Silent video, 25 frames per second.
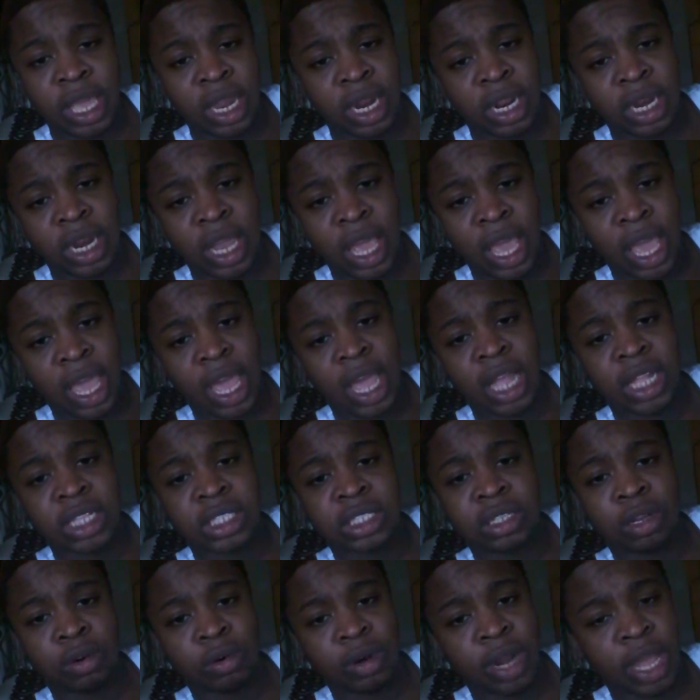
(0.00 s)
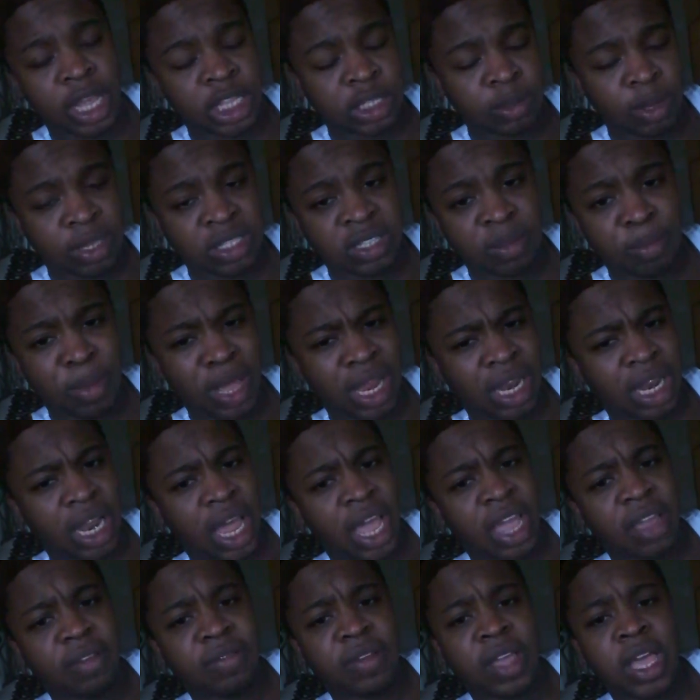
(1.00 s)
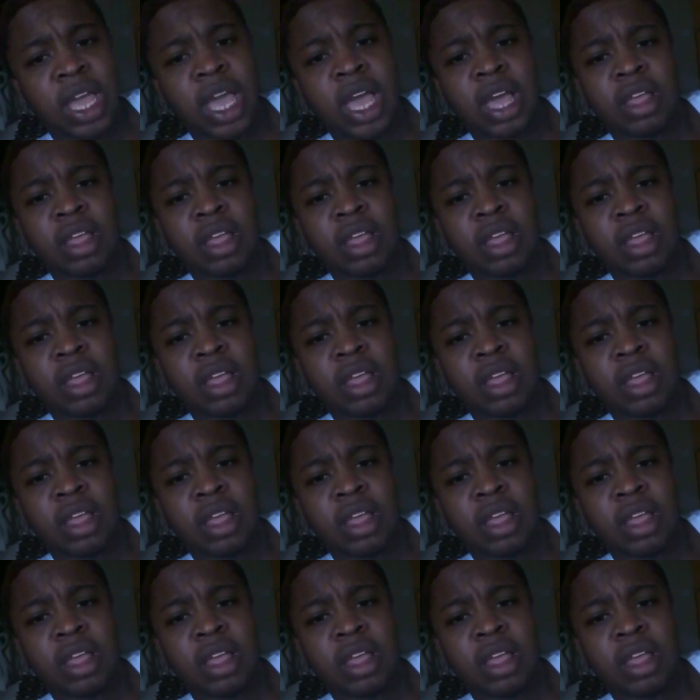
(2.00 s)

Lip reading: and enhance certain aspects of my life